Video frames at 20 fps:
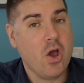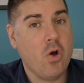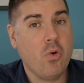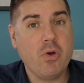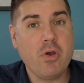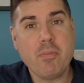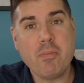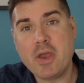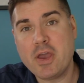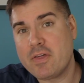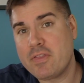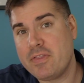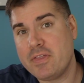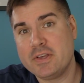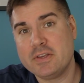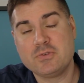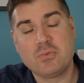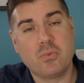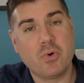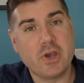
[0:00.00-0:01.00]
We make
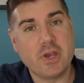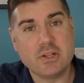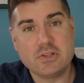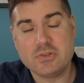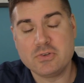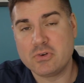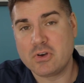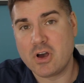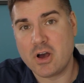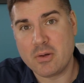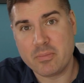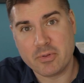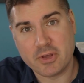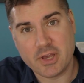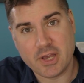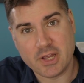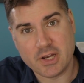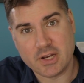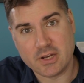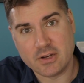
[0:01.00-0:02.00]
things way too
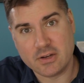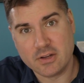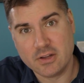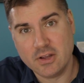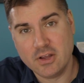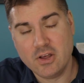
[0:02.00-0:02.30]
complicated.